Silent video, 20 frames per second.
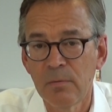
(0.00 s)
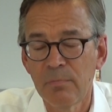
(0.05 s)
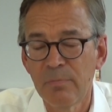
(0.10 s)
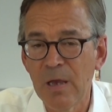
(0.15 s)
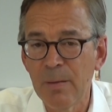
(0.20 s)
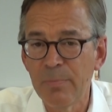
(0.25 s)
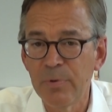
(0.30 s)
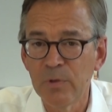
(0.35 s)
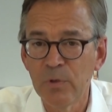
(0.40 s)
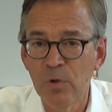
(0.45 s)

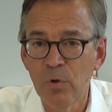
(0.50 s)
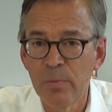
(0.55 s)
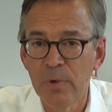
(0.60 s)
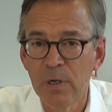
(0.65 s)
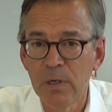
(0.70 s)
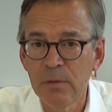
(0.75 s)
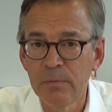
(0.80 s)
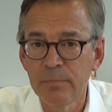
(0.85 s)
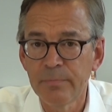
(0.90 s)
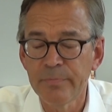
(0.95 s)

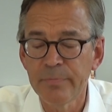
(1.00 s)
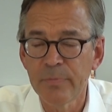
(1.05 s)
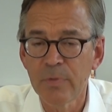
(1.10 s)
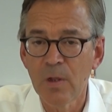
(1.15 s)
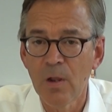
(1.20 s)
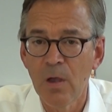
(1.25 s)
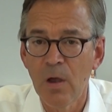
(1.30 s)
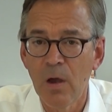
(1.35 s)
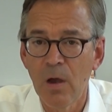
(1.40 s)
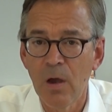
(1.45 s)
Papilloma,
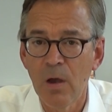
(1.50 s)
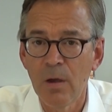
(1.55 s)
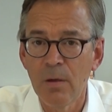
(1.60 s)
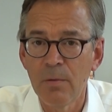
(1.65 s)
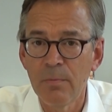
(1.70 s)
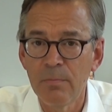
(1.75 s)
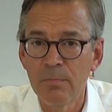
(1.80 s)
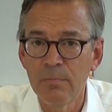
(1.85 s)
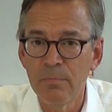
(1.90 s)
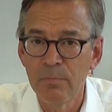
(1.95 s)

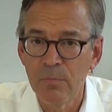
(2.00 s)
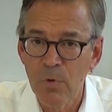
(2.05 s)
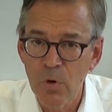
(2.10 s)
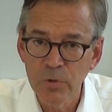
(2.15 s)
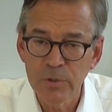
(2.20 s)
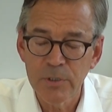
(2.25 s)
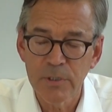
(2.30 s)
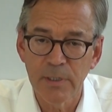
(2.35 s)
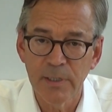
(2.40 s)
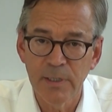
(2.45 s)

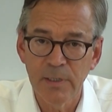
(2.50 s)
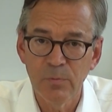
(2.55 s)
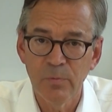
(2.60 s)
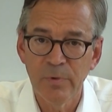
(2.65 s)
mostly